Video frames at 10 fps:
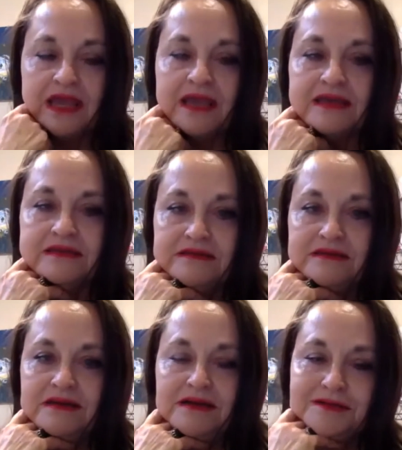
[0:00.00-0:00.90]
And
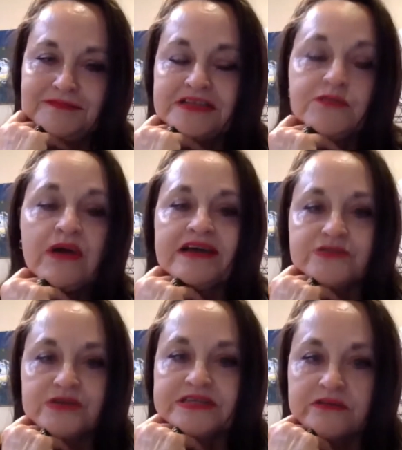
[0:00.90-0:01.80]
that's why I
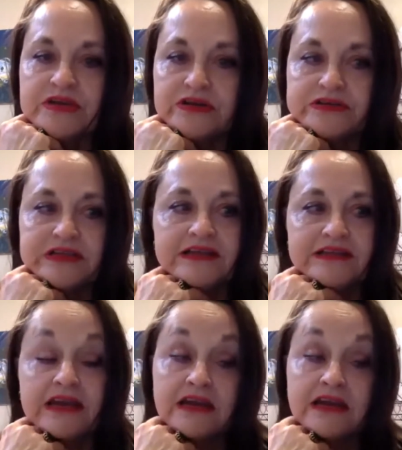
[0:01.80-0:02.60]
address the readers like that.